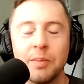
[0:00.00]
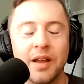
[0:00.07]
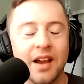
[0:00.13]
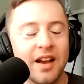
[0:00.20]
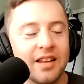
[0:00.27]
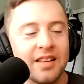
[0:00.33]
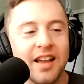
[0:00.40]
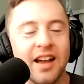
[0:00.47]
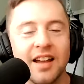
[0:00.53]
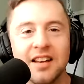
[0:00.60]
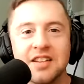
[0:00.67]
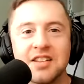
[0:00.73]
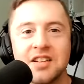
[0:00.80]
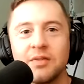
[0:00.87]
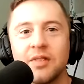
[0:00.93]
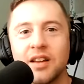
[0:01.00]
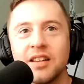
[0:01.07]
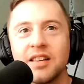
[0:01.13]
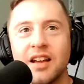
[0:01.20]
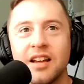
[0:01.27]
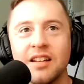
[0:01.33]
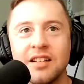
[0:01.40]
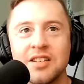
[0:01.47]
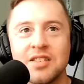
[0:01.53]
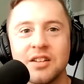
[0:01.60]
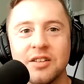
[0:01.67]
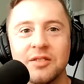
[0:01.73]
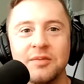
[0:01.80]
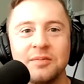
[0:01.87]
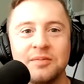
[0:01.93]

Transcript: behind that and stuff like that. So